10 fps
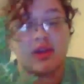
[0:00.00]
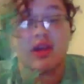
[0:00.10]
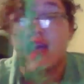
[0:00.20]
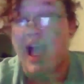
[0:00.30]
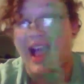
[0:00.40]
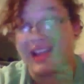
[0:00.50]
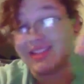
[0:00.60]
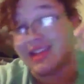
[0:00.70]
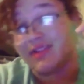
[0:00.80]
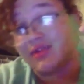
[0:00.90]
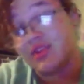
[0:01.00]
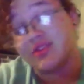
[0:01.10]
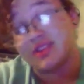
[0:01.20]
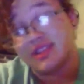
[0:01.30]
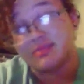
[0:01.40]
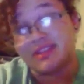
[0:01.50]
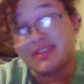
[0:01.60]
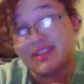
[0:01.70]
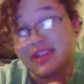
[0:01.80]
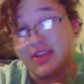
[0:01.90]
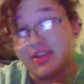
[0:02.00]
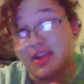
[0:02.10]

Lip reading: act like every other Lesbideza here